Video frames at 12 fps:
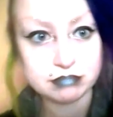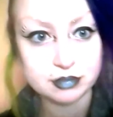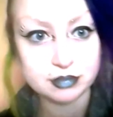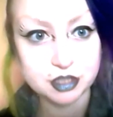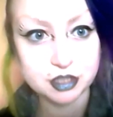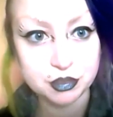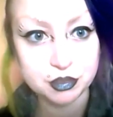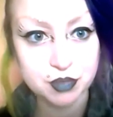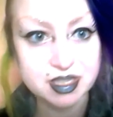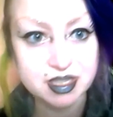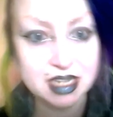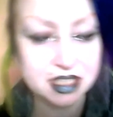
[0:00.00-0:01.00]

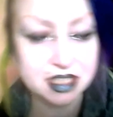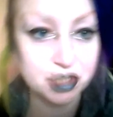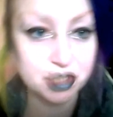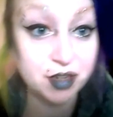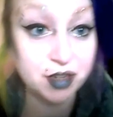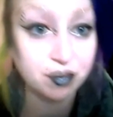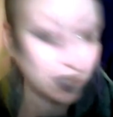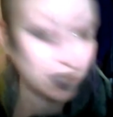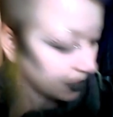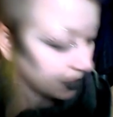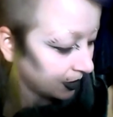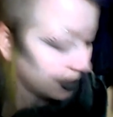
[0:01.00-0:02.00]
2-3 sizes too big for
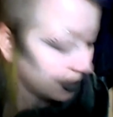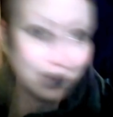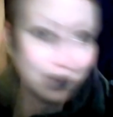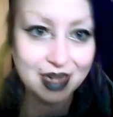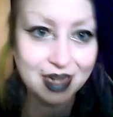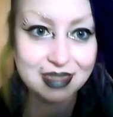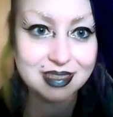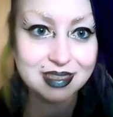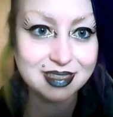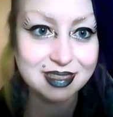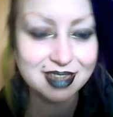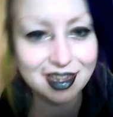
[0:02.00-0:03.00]
me,
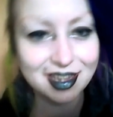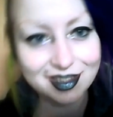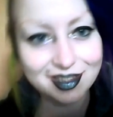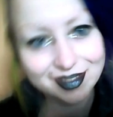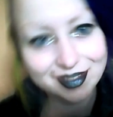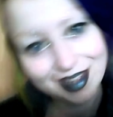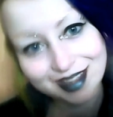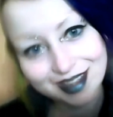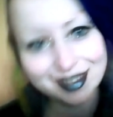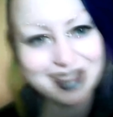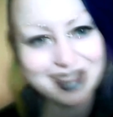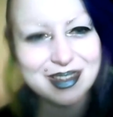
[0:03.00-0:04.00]
but
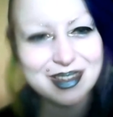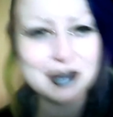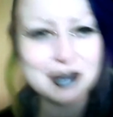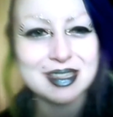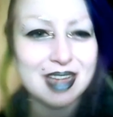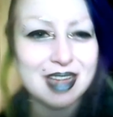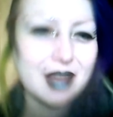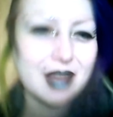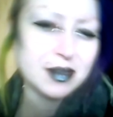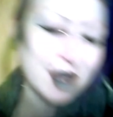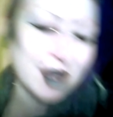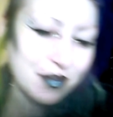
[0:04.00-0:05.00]
I thought it
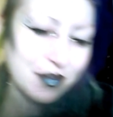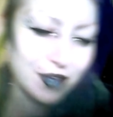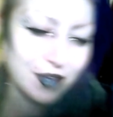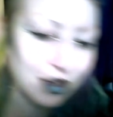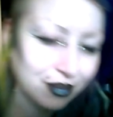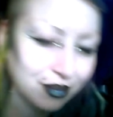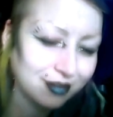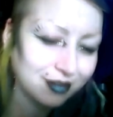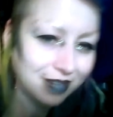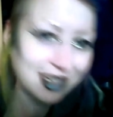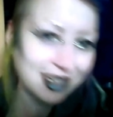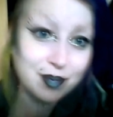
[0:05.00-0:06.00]
was my own fault.
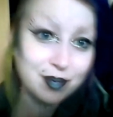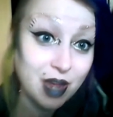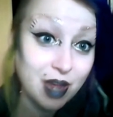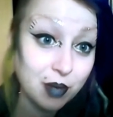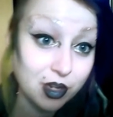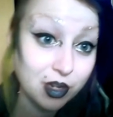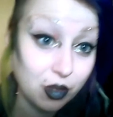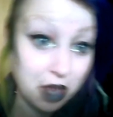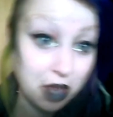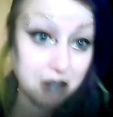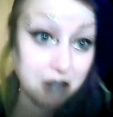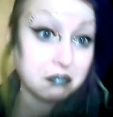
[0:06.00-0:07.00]
I didn't buy it when I got
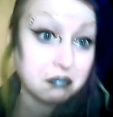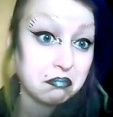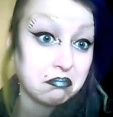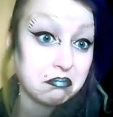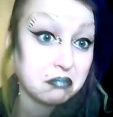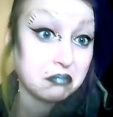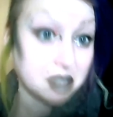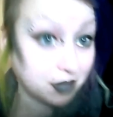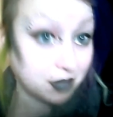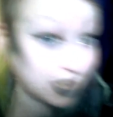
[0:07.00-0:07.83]
there. Simple